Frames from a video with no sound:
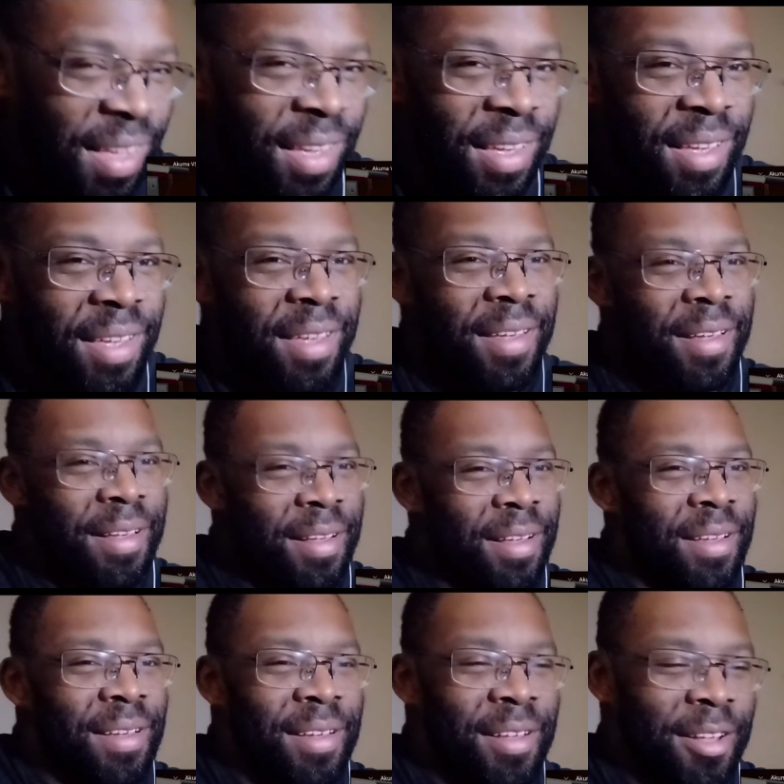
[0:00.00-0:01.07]
Oh my
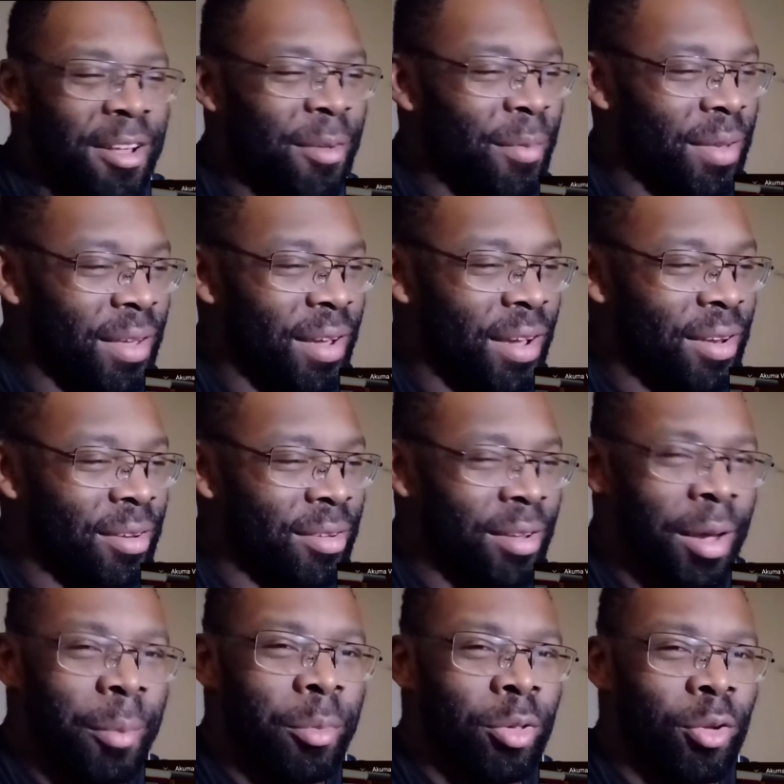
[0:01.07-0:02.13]
god, I'm a dork.
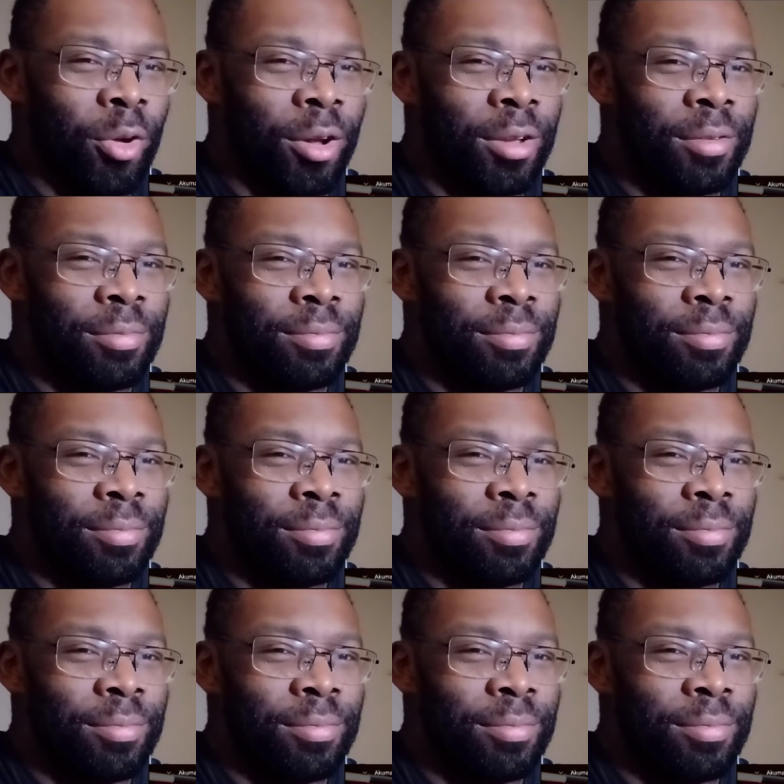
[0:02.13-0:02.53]
I'm a dork.